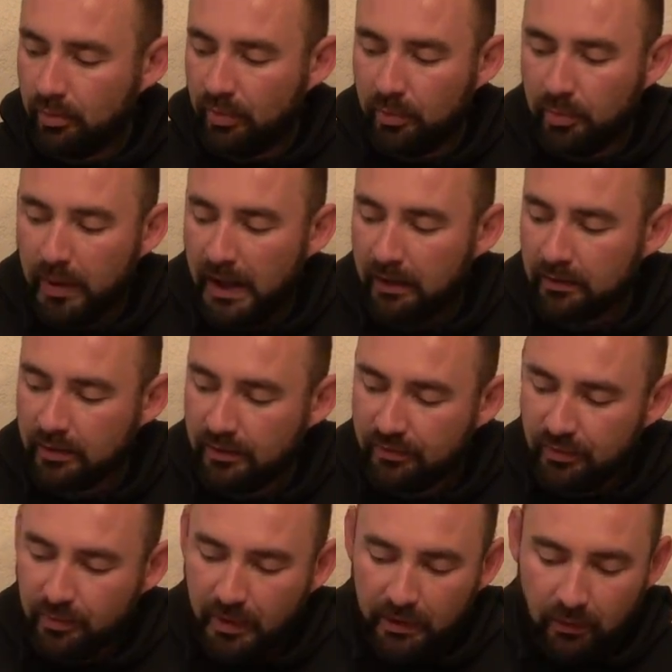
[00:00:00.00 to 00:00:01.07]
The batteries
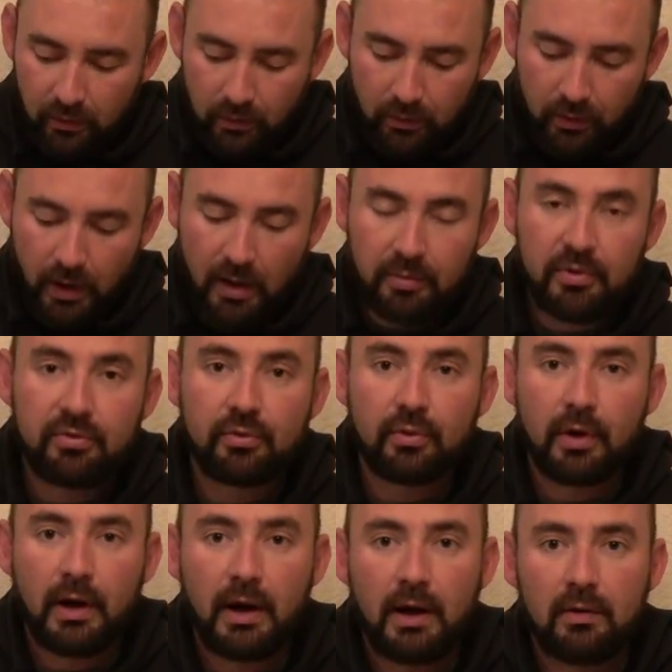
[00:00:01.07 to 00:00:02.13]
that my local hobby
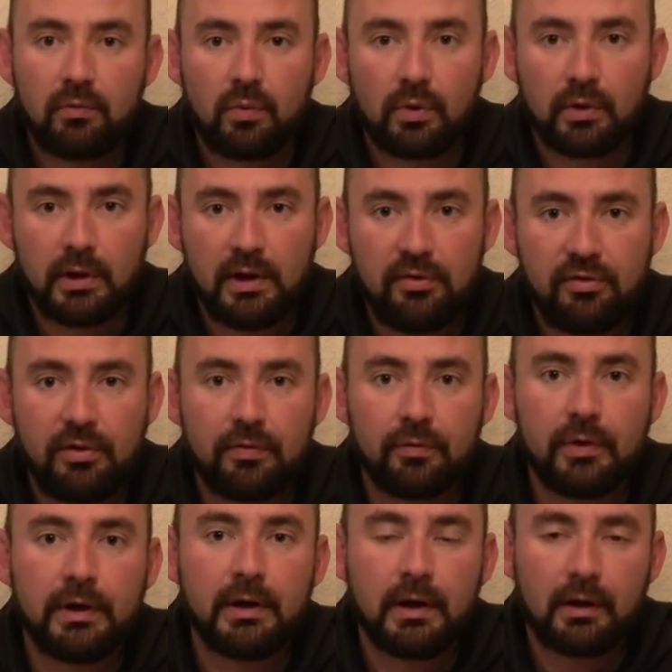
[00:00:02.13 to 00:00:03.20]
store had were
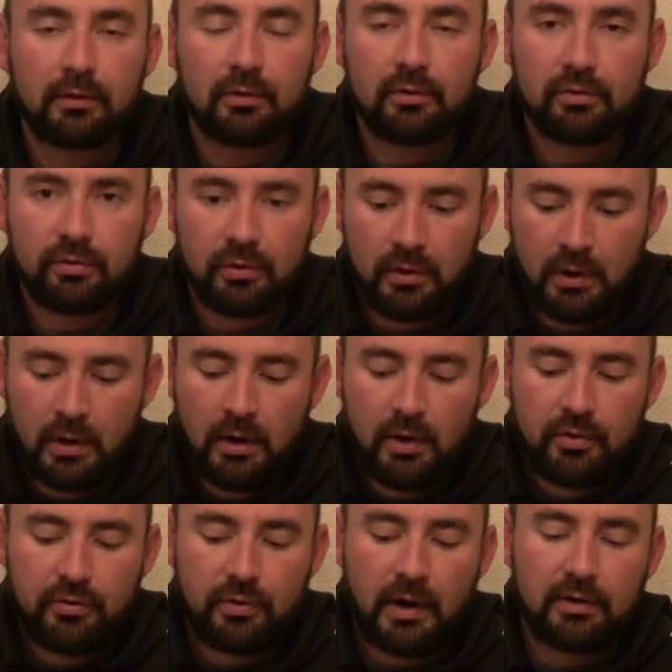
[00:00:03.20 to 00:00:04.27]
EC3 connectors,
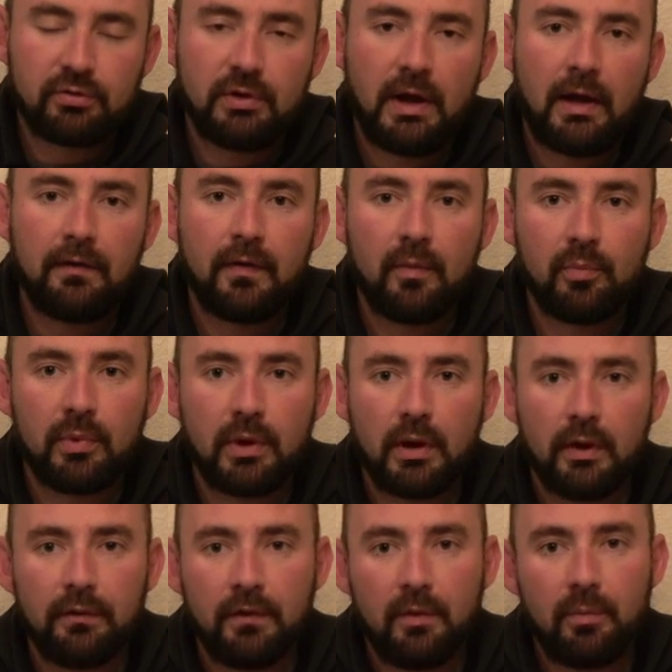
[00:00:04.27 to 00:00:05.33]
so I actually had them
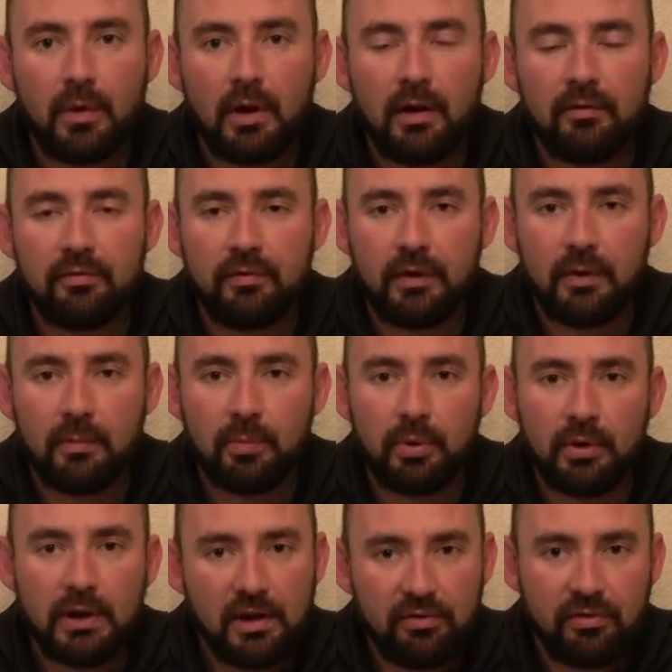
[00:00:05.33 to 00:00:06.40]
cut them off and
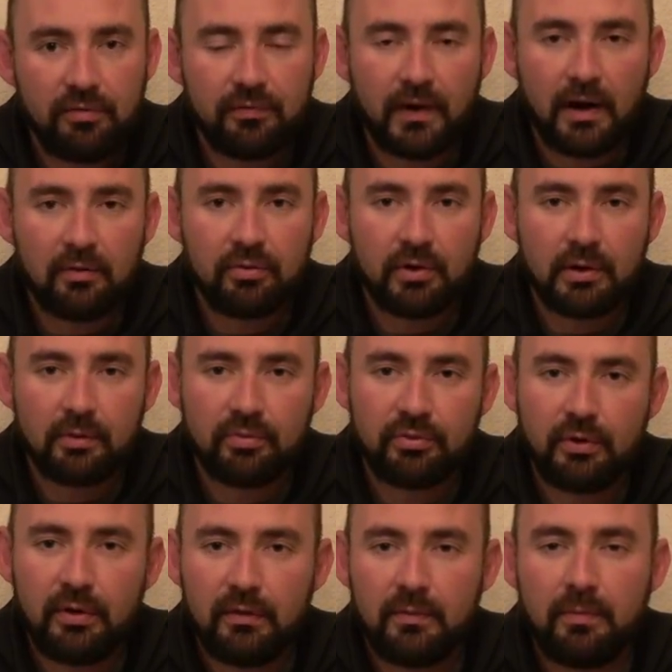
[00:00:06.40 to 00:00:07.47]
put EC5s on them
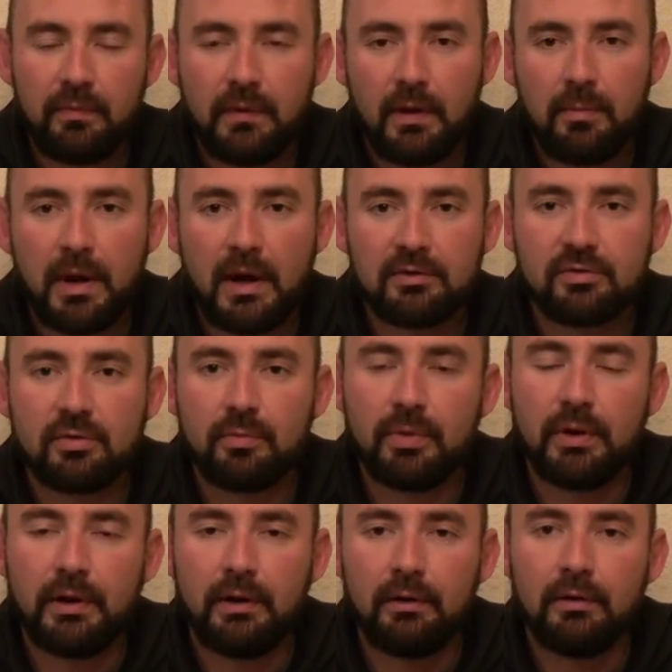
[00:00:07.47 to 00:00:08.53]
so they match the
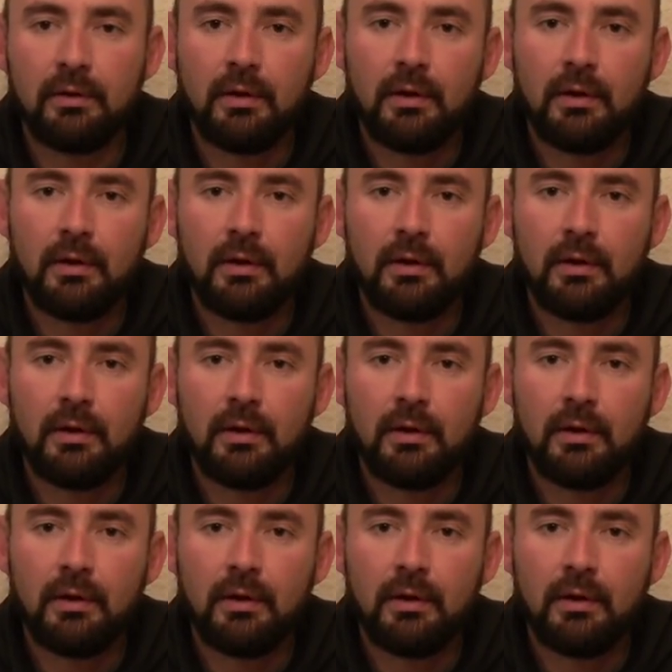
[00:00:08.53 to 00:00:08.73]
plane.